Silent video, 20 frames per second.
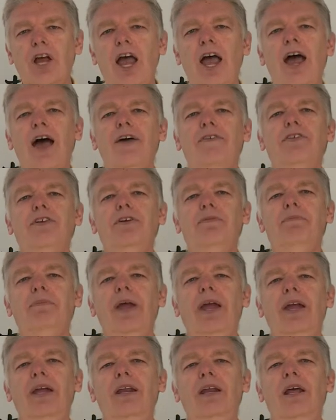Have you
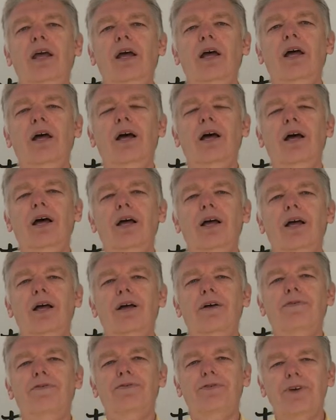made
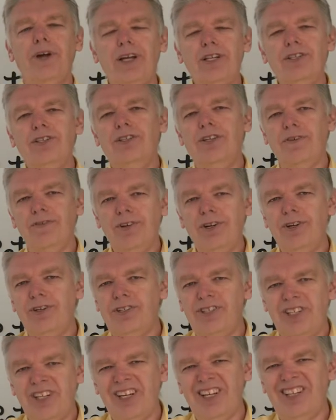friends of your
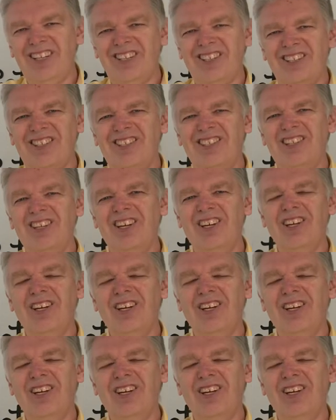sins?